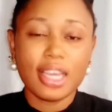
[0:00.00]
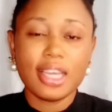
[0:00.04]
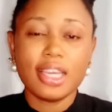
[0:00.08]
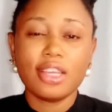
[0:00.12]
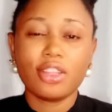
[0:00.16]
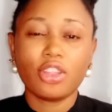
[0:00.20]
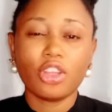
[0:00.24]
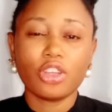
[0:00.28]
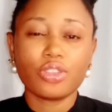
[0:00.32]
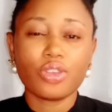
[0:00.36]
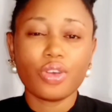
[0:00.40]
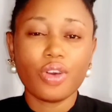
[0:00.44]

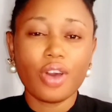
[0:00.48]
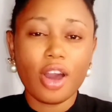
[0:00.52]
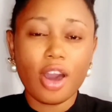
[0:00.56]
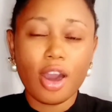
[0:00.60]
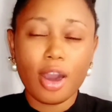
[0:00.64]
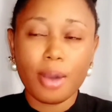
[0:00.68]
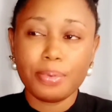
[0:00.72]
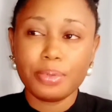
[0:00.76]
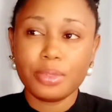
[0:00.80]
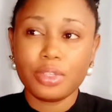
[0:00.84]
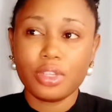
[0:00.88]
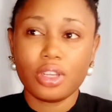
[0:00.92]
It also
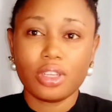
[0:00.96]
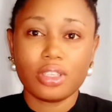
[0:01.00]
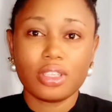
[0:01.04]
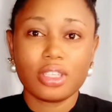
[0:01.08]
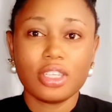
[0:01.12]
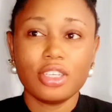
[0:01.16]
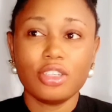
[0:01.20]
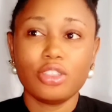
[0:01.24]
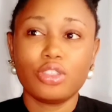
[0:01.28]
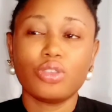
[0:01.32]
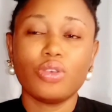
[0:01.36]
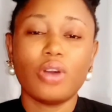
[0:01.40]
helps your
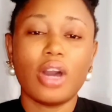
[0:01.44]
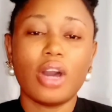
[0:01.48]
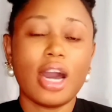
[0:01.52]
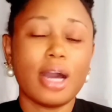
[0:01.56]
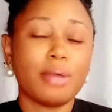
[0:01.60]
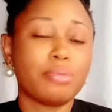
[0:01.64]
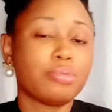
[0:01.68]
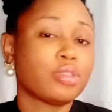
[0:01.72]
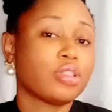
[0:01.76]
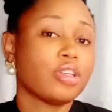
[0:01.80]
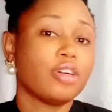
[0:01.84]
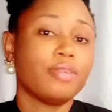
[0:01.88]
skin to
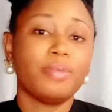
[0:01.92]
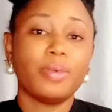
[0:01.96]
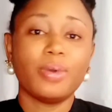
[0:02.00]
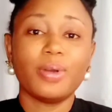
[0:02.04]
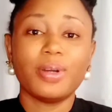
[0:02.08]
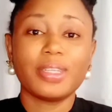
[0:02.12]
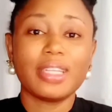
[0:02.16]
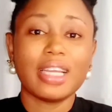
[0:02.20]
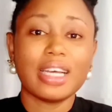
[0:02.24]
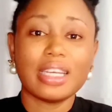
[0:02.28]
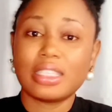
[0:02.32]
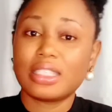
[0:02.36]
absorb
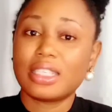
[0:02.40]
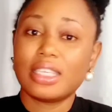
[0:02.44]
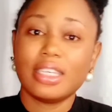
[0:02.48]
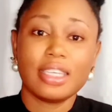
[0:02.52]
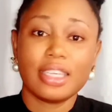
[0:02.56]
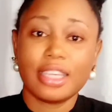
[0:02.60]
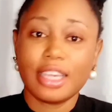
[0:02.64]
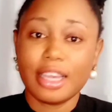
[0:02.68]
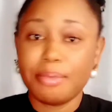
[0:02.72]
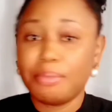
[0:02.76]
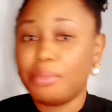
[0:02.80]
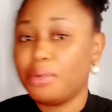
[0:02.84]
other
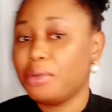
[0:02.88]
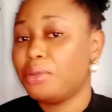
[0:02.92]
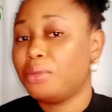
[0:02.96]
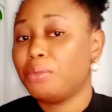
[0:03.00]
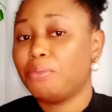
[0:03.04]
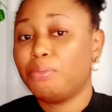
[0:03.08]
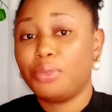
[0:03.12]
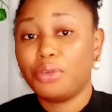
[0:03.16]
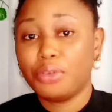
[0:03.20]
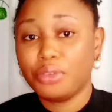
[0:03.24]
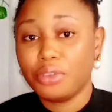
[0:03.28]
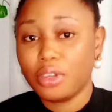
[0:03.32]
skincare
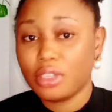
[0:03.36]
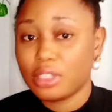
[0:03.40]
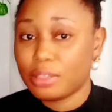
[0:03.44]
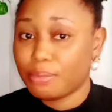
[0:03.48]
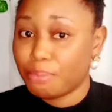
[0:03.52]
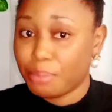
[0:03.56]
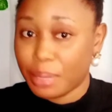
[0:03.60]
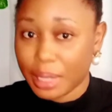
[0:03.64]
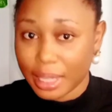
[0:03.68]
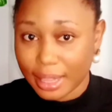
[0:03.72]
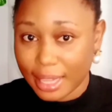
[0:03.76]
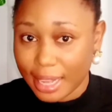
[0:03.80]
products
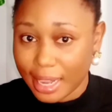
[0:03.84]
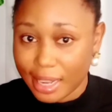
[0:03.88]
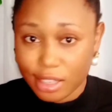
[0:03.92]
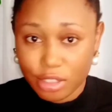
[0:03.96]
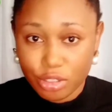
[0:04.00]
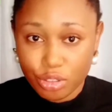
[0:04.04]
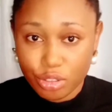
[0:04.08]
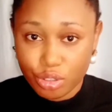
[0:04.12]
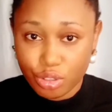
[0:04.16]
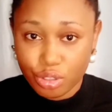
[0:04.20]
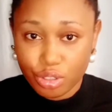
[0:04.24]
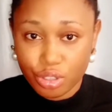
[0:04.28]
better
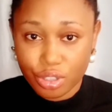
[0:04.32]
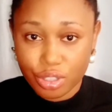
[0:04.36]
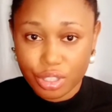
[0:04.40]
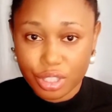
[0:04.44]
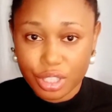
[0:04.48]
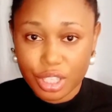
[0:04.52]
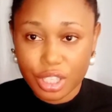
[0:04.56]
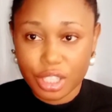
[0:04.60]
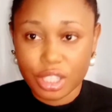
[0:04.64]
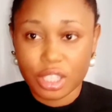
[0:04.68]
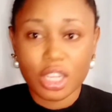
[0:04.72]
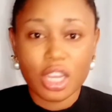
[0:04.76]
into your
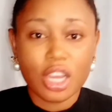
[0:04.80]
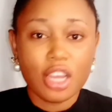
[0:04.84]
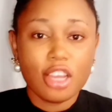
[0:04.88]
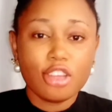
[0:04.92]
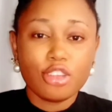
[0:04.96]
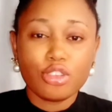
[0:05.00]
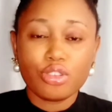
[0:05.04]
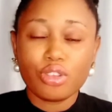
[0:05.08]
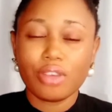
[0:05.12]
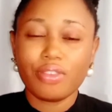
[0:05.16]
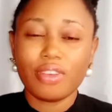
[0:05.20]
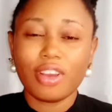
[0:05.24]
skin.
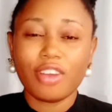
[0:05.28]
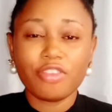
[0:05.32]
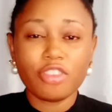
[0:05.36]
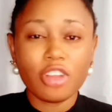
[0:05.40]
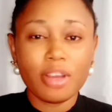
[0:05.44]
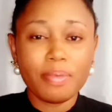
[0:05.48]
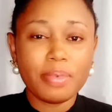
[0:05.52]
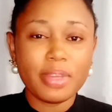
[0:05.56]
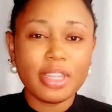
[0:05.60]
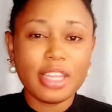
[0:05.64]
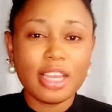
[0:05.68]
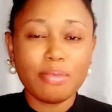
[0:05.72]
So if you have
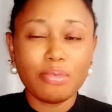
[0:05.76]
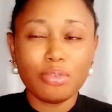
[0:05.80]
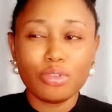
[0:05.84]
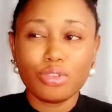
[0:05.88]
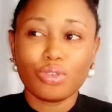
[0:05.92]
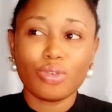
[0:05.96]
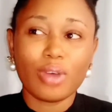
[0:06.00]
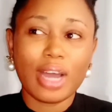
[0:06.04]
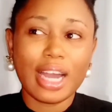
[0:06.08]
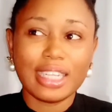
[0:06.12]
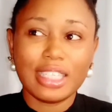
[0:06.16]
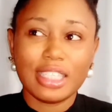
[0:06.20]
not been able
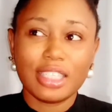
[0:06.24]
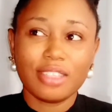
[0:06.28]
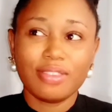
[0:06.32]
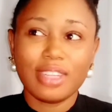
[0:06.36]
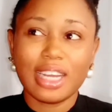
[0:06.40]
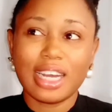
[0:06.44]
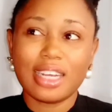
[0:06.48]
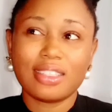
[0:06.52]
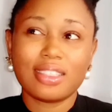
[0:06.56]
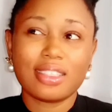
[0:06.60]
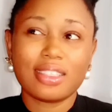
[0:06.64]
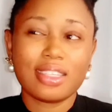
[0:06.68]
to achieve
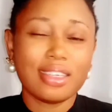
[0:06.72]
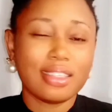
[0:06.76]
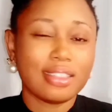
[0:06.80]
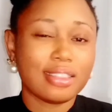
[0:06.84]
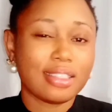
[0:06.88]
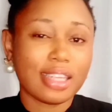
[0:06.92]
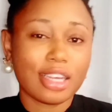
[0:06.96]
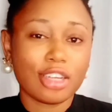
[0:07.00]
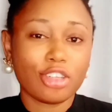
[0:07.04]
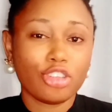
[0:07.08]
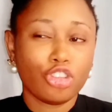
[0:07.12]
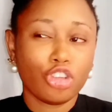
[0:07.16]
that skin
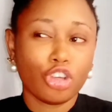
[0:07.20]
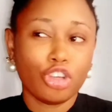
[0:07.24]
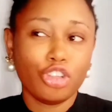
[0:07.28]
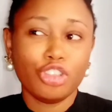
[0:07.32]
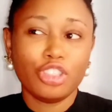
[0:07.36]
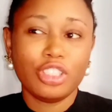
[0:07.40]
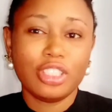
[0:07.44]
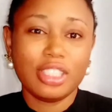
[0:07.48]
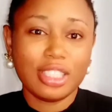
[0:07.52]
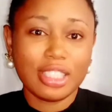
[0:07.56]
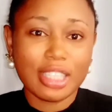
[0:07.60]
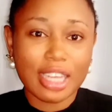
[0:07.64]
texture
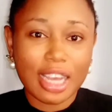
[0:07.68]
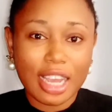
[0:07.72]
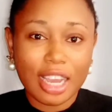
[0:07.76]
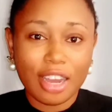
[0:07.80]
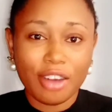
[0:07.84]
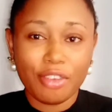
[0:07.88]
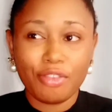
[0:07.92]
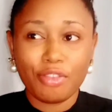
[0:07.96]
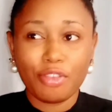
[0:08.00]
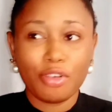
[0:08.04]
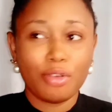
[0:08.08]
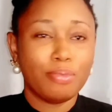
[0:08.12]
you
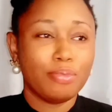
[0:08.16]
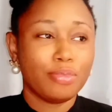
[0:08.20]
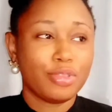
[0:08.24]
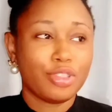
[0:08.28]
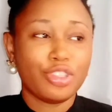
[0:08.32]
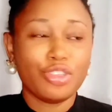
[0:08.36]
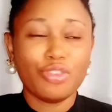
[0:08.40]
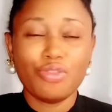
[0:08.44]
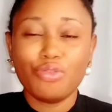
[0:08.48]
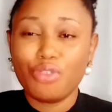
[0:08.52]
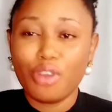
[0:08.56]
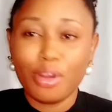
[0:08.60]
desire from
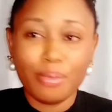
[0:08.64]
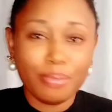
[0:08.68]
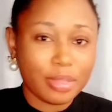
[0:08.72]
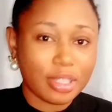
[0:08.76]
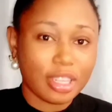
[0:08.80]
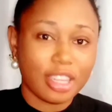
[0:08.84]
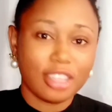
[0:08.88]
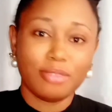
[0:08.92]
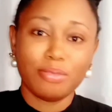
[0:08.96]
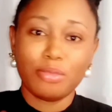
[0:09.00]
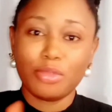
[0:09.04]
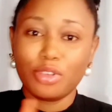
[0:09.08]

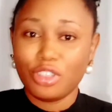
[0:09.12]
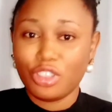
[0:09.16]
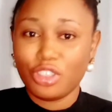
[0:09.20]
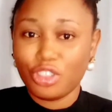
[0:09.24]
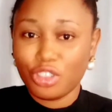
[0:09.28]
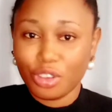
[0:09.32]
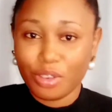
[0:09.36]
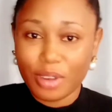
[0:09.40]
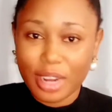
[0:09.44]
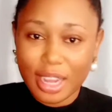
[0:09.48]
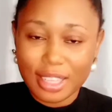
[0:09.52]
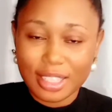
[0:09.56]
serums and
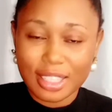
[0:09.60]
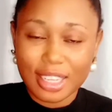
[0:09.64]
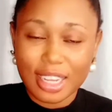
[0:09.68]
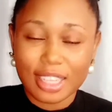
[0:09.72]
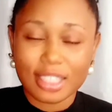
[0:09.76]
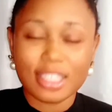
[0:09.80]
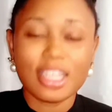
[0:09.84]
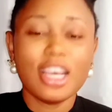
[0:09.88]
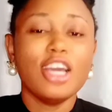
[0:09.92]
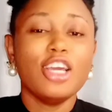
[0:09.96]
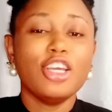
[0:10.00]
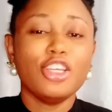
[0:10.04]

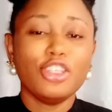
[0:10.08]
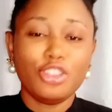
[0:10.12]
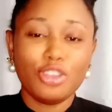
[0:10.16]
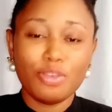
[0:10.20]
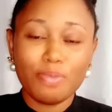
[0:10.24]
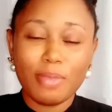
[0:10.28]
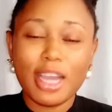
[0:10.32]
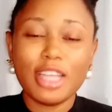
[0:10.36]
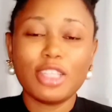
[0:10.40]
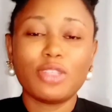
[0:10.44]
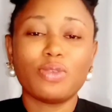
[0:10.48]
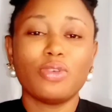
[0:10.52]
moisturizers,
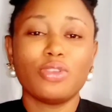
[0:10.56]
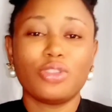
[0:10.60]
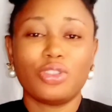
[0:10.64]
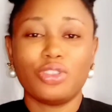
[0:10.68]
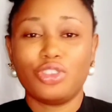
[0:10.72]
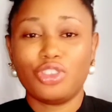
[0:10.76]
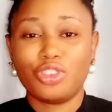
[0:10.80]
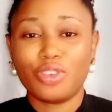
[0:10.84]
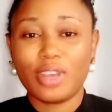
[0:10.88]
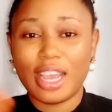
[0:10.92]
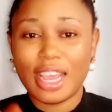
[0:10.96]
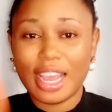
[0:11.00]
you might want
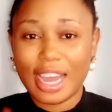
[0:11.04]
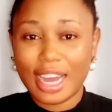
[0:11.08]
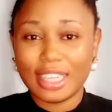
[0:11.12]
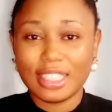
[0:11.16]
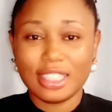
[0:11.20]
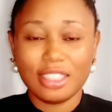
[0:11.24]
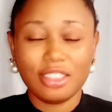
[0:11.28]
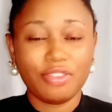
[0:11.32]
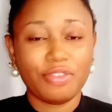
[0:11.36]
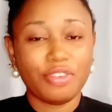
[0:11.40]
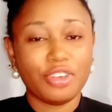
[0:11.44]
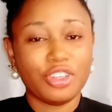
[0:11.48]
to try
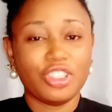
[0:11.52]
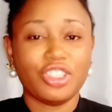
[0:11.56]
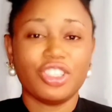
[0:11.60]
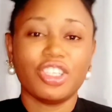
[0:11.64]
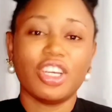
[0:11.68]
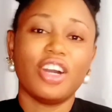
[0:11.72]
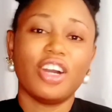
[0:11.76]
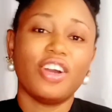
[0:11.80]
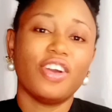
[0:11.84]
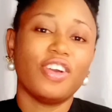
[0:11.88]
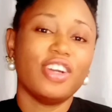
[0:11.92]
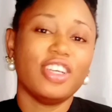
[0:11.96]
adding
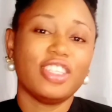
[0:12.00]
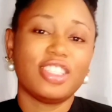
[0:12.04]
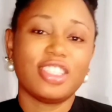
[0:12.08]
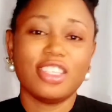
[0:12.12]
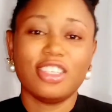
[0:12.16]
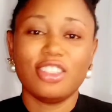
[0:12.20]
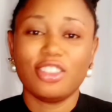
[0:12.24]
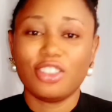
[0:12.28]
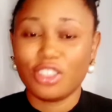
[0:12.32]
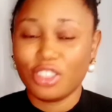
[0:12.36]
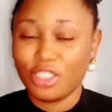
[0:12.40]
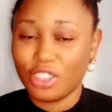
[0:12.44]
facial oils
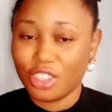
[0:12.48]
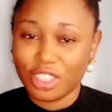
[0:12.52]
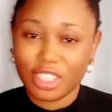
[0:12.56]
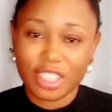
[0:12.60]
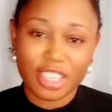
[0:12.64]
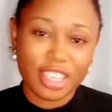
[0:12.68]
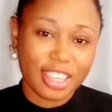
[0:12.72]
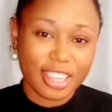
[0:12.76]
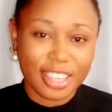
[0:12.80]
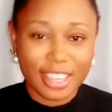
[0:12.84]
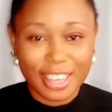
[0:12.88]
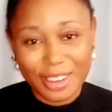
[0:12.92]
into your
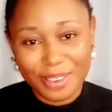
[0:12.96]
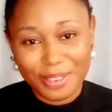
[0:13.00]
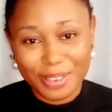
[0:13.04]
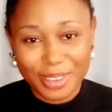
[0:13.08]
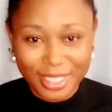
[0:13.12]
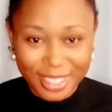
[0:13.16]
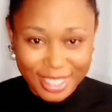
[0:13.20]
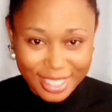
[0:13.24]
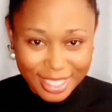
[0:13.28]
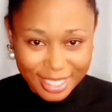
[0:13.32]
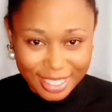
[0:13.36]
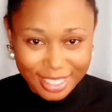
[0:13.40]
skincare
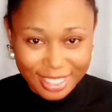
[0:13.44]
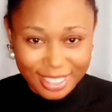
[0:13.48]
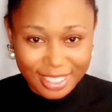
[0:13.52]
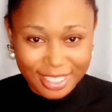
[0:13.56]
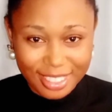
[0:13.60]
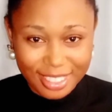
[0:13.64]
routine.